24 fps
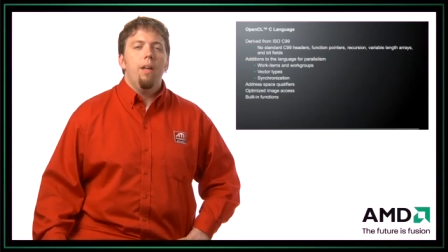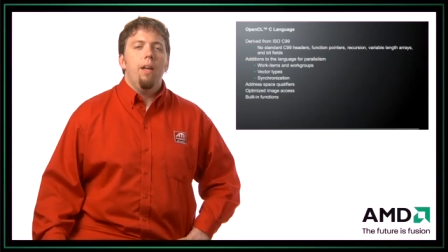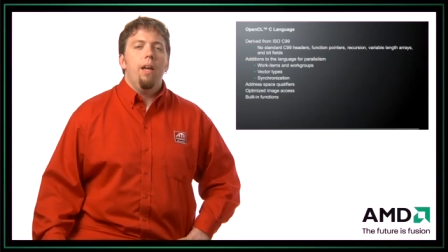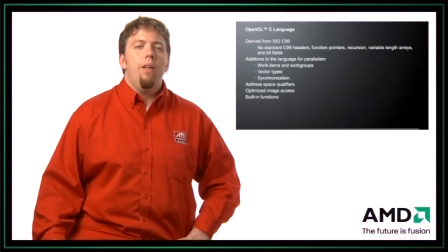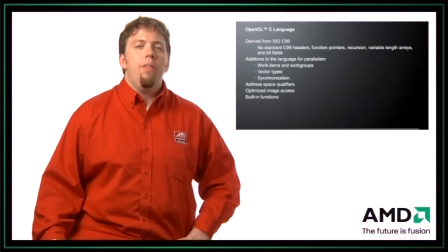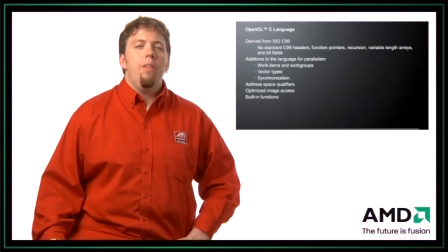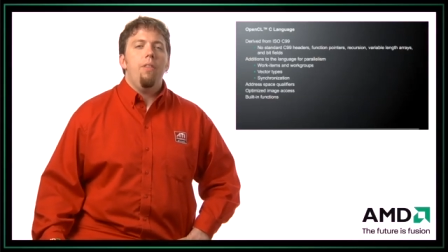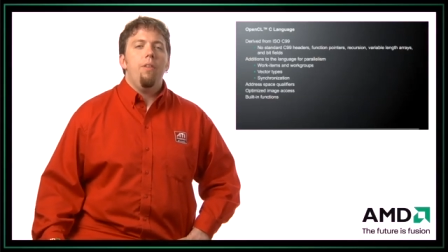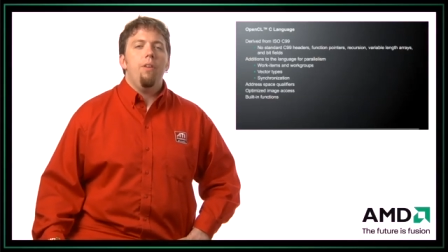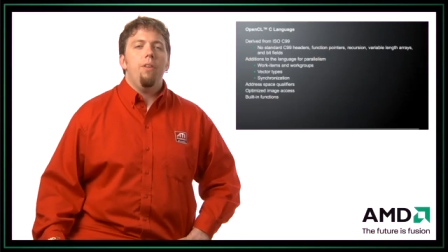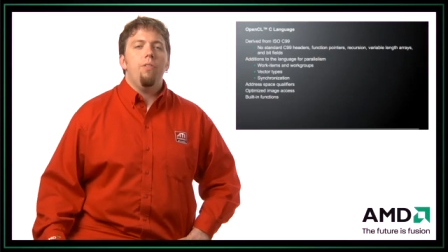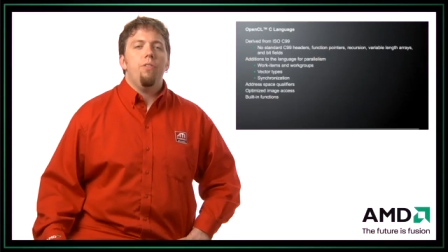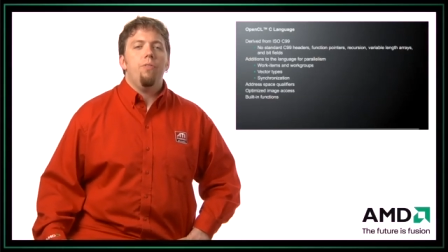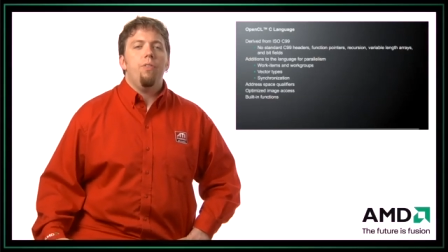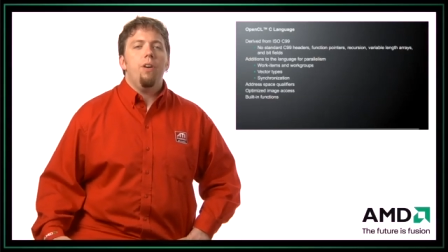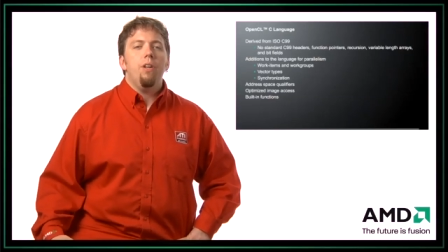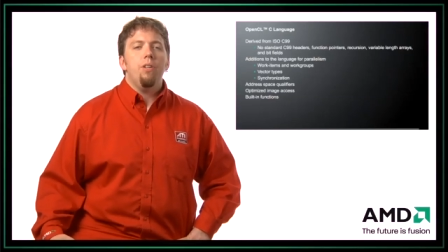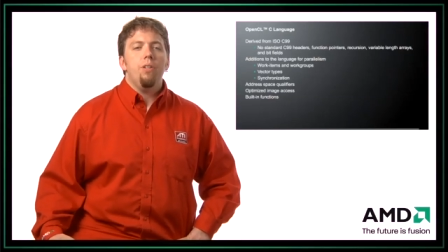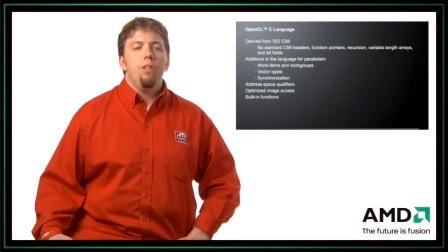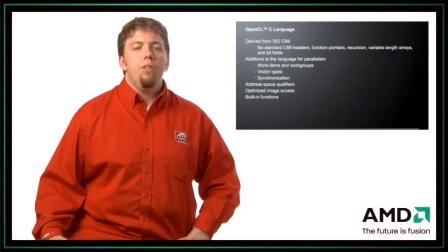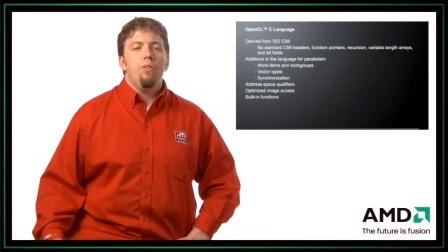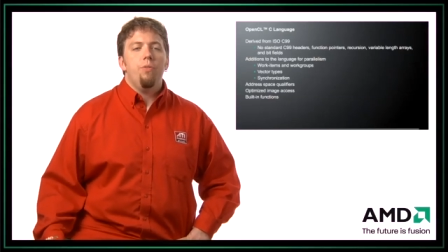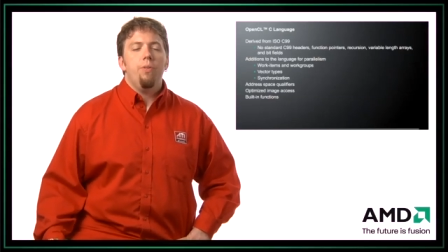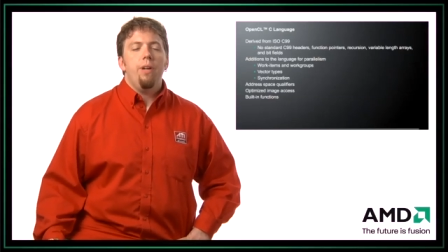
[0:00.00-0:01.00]
and then there's
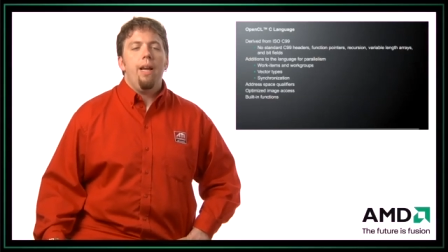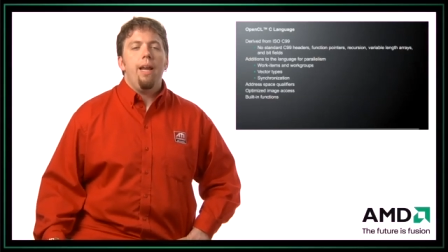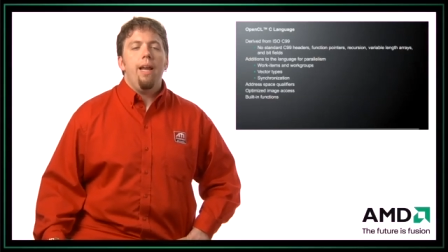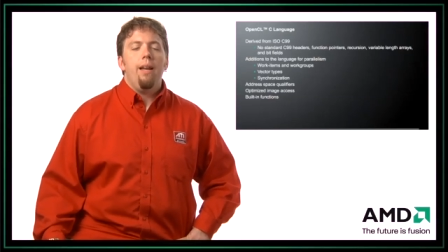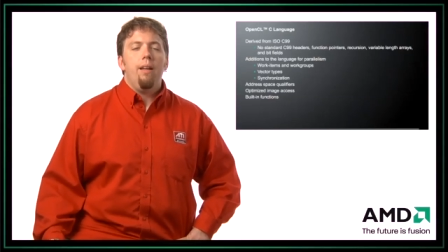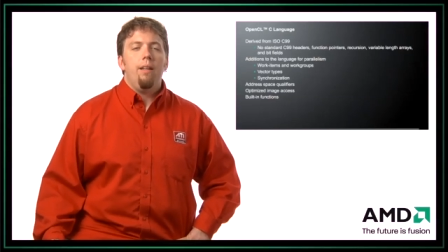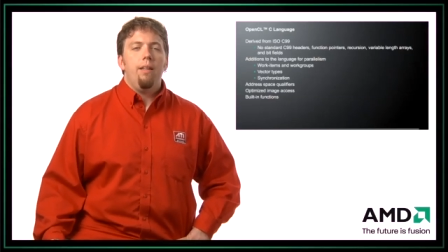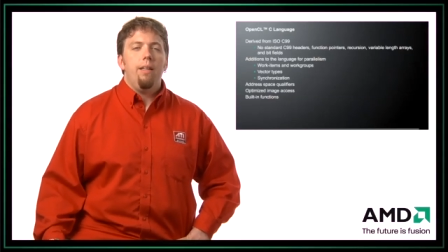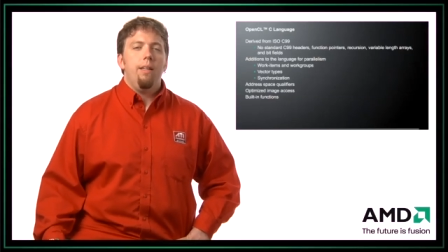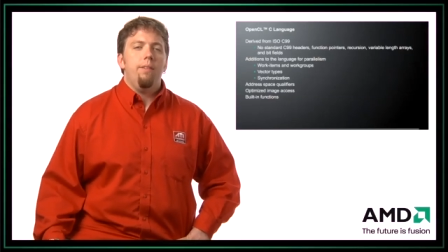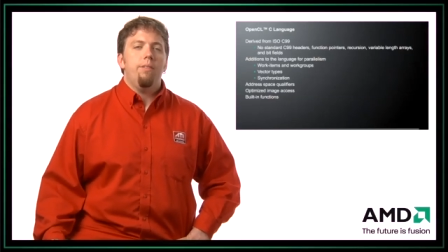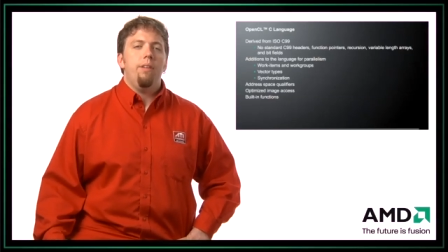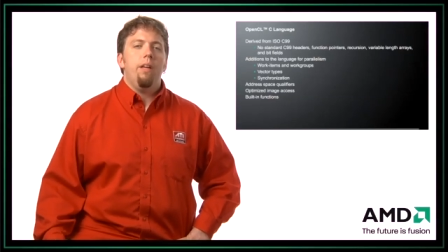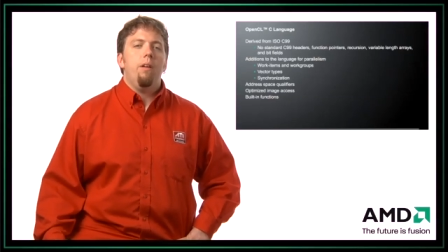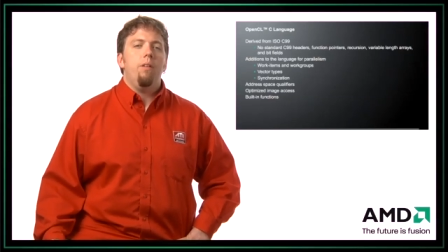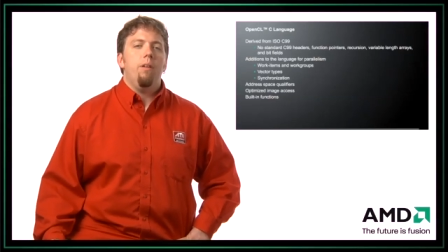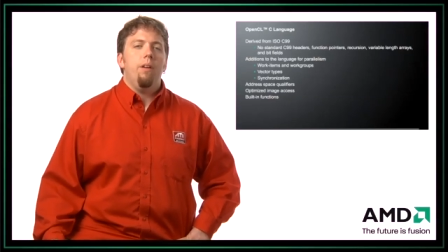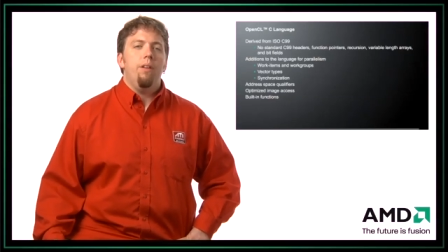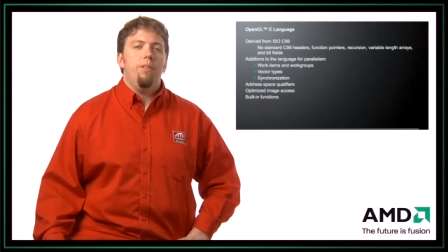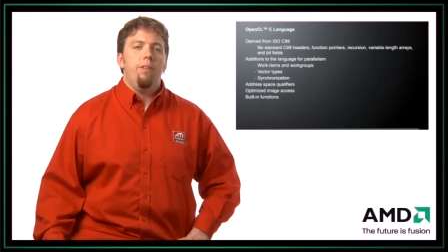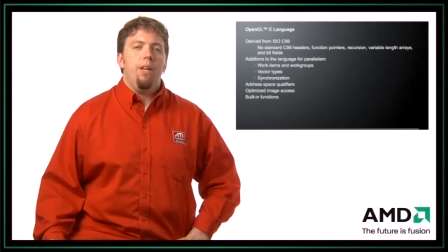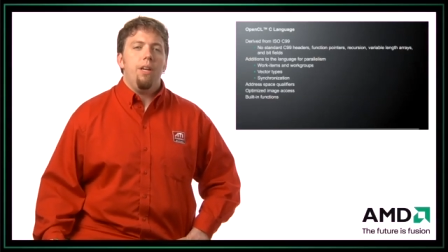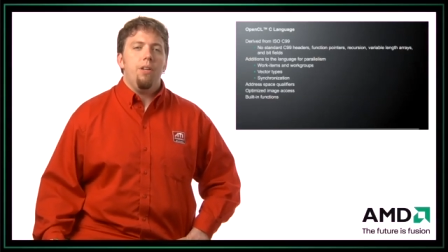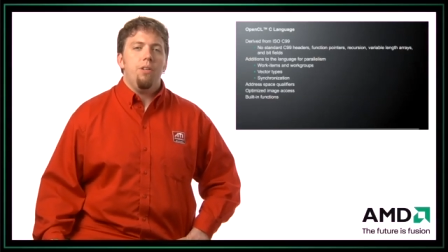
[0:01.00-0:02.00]
functions for handling
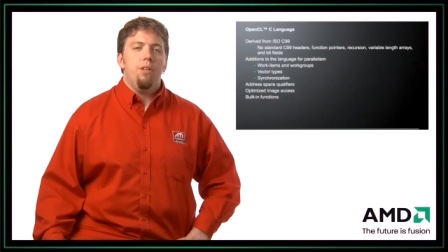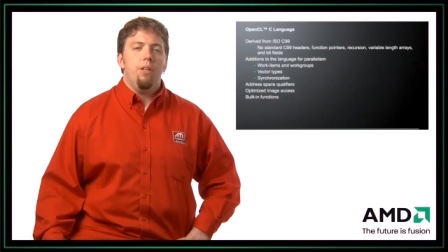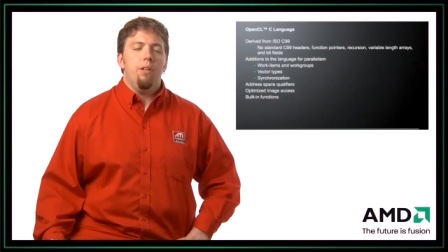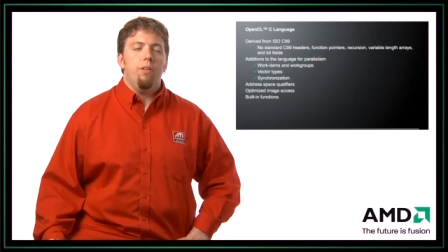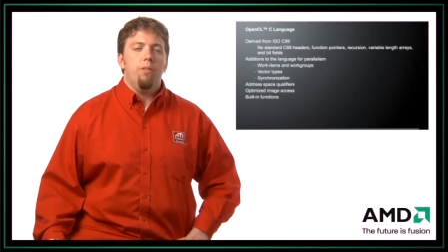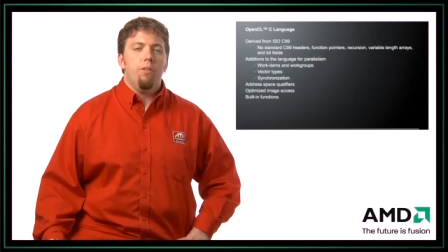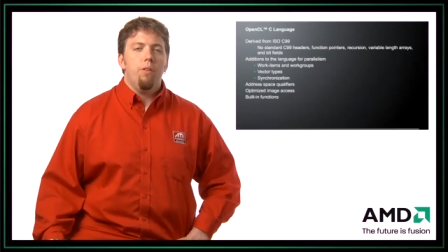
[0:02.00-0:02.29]
synchronization.